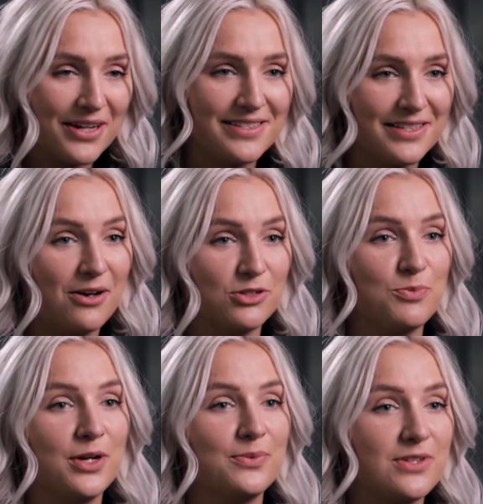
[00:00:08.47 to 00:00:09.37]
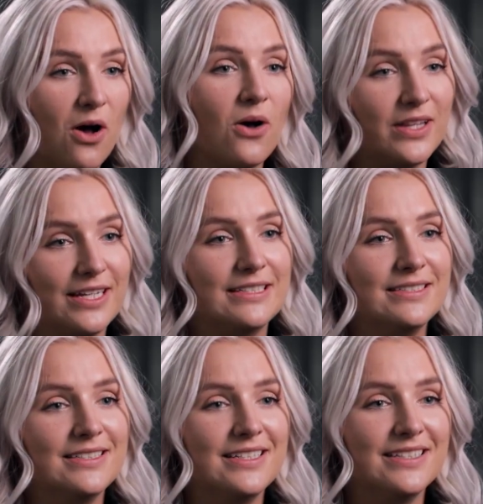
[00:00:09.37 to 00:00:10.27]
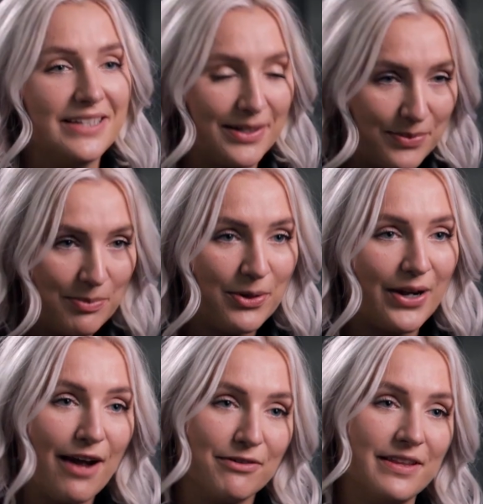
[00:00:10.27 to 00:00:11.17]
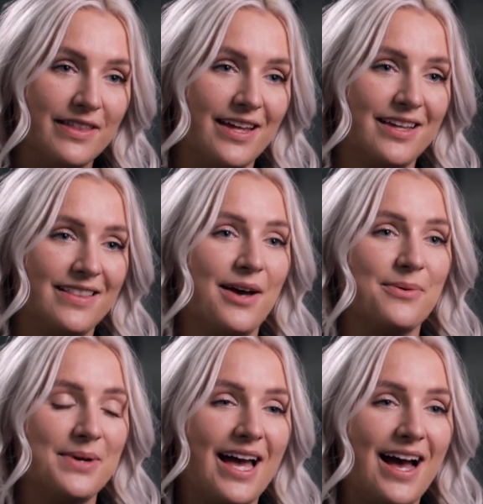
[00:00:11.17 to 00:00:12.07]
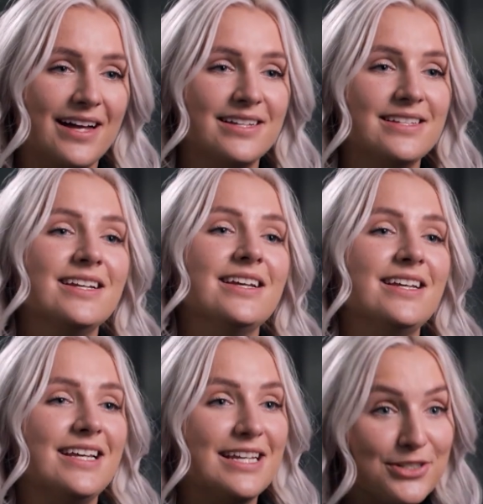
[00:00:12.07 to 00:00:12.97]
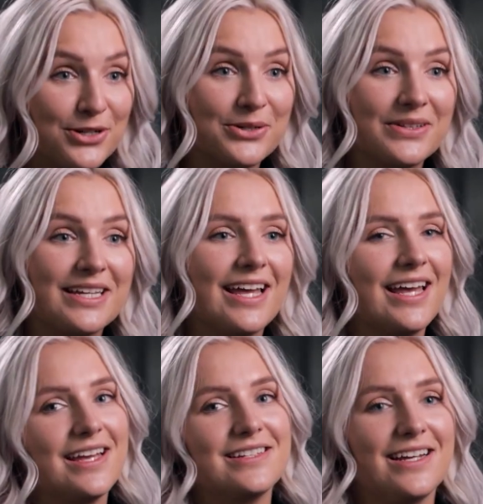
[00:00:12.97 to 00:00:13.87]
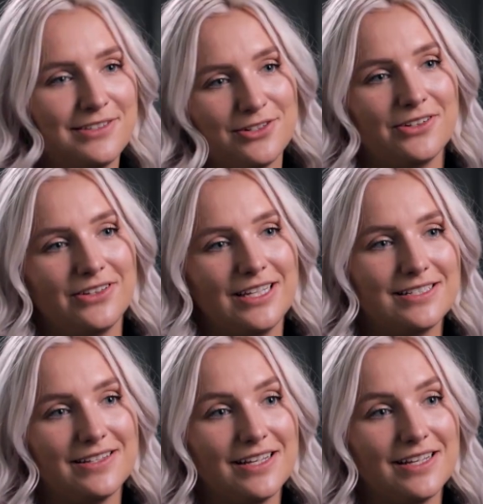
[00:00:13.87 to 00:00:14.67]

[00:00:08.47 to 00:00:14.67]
Honestly, College Park was all in. Like, we put everything that we had internally and externally into